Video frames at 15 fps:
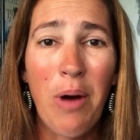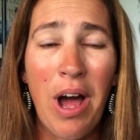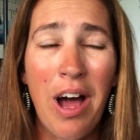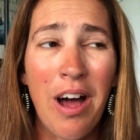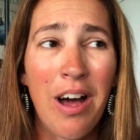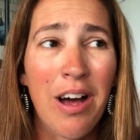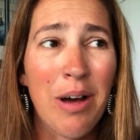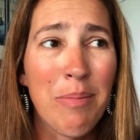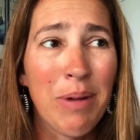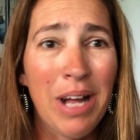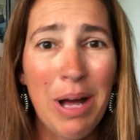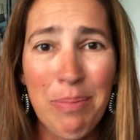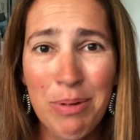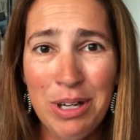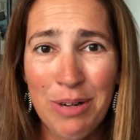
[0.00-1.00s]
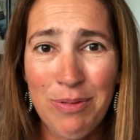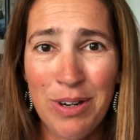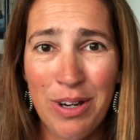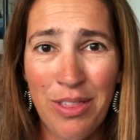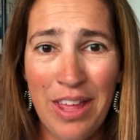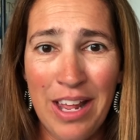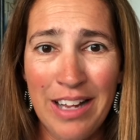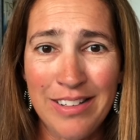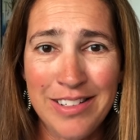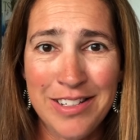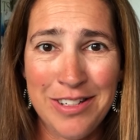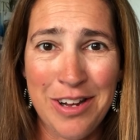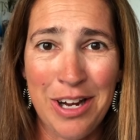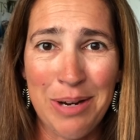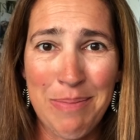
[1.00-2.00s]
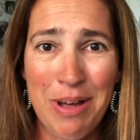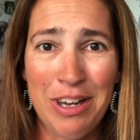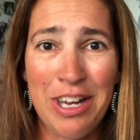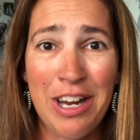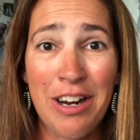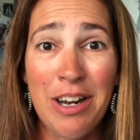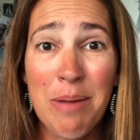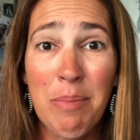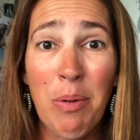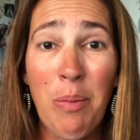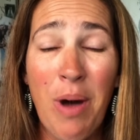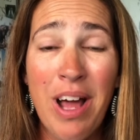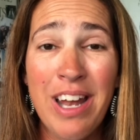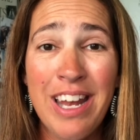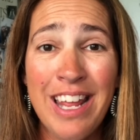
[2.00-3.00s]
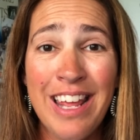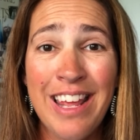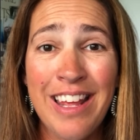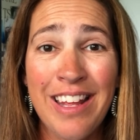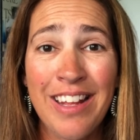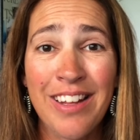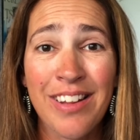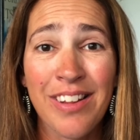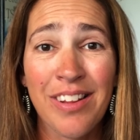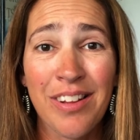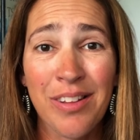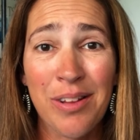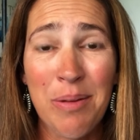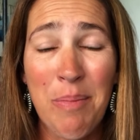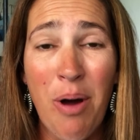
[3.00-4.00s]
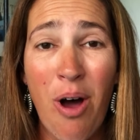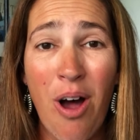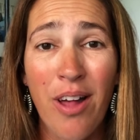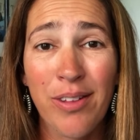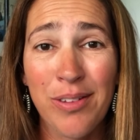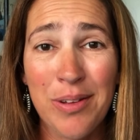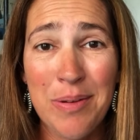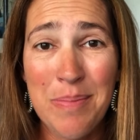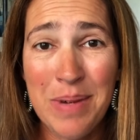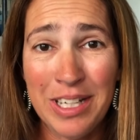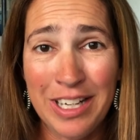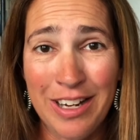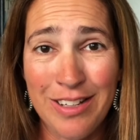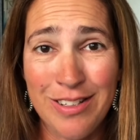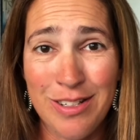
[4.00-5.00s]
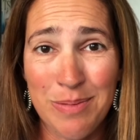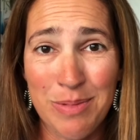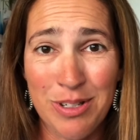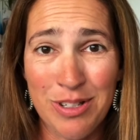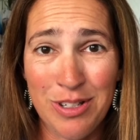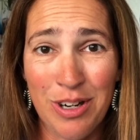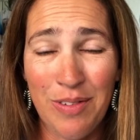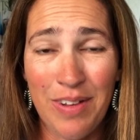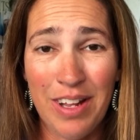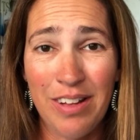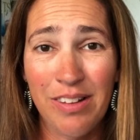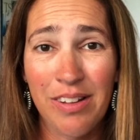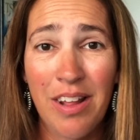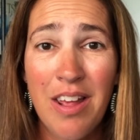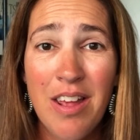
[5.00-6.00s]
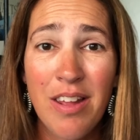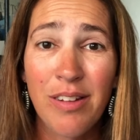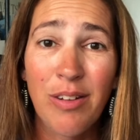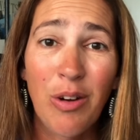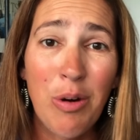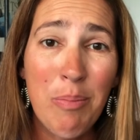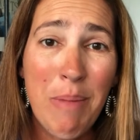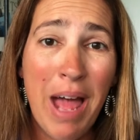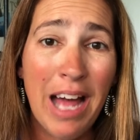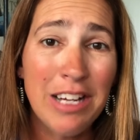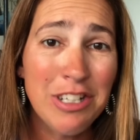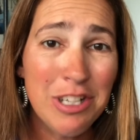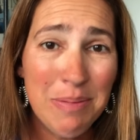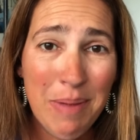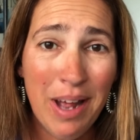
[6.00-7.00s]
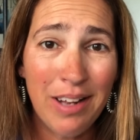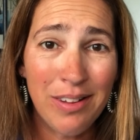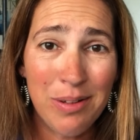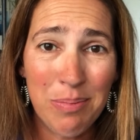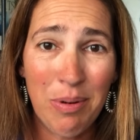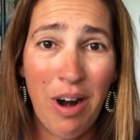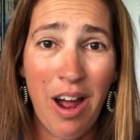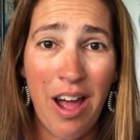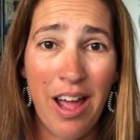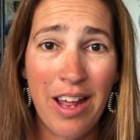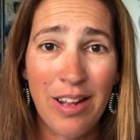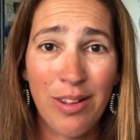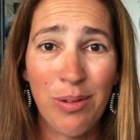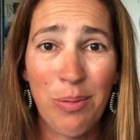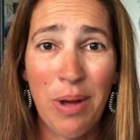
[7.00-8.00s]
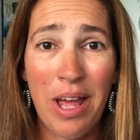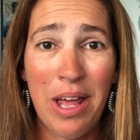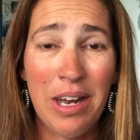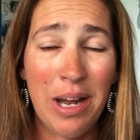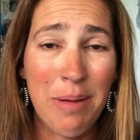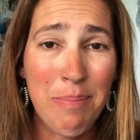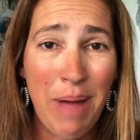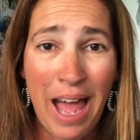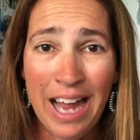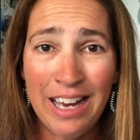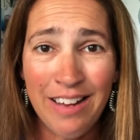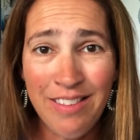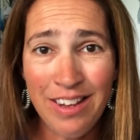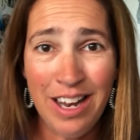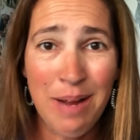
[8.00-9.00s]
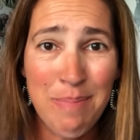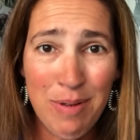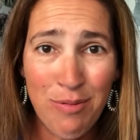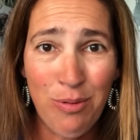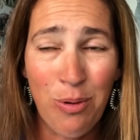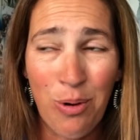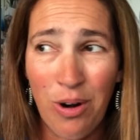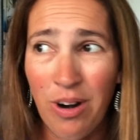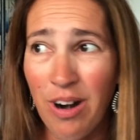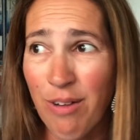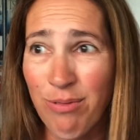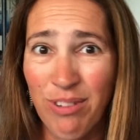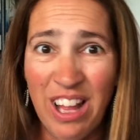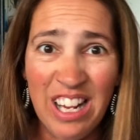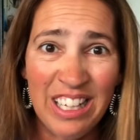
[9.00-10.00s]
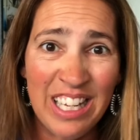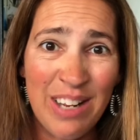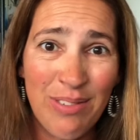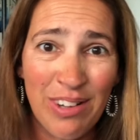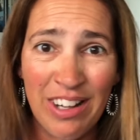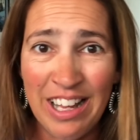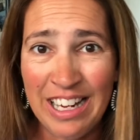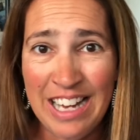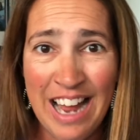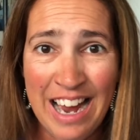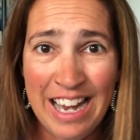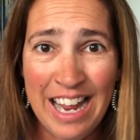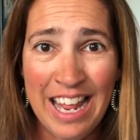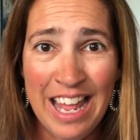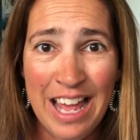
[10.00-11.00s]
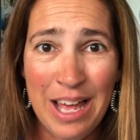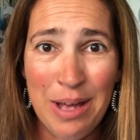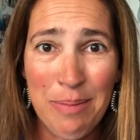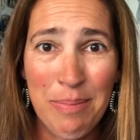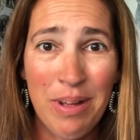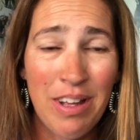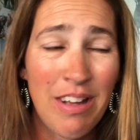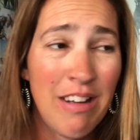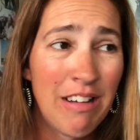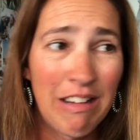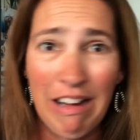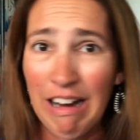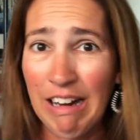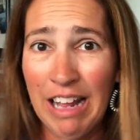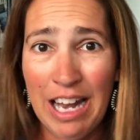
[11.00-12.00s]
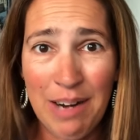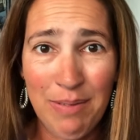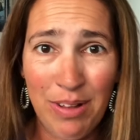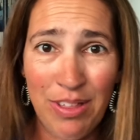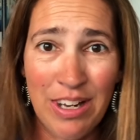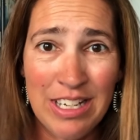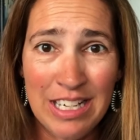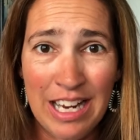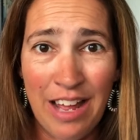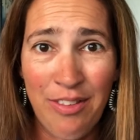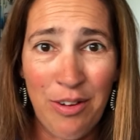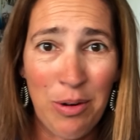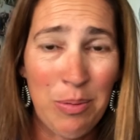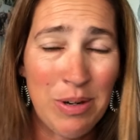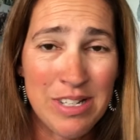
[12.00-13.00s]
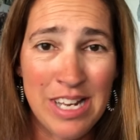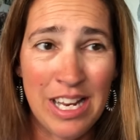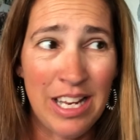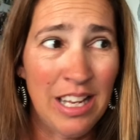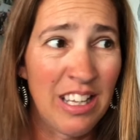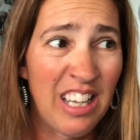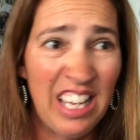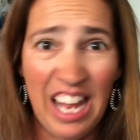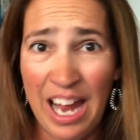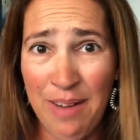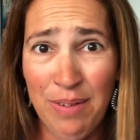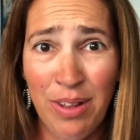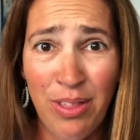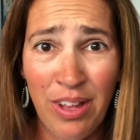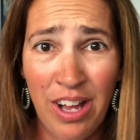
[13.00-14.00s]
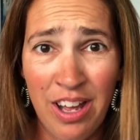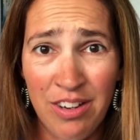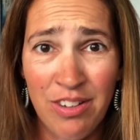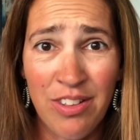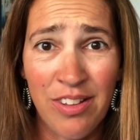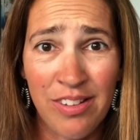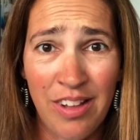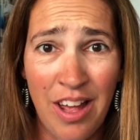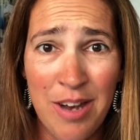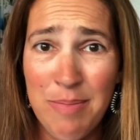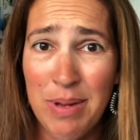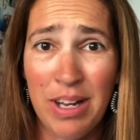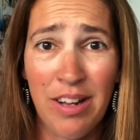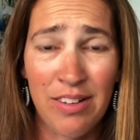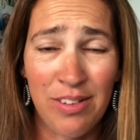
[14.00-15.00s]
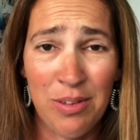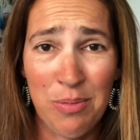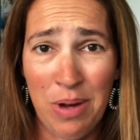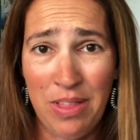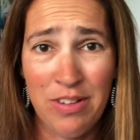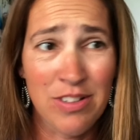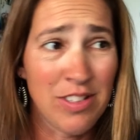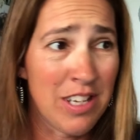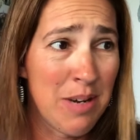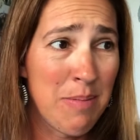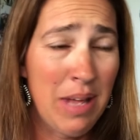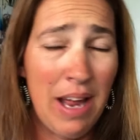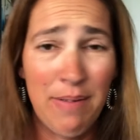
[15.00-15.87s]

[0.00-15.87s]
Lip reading: A couple of different things to talk about here. Number one is some awesome customer service. So imagine my surprise when I'm packing the night before, our flight leaves at like 9 a.m., got to get everything together. We're taking like everything under the sun because the weather is going to be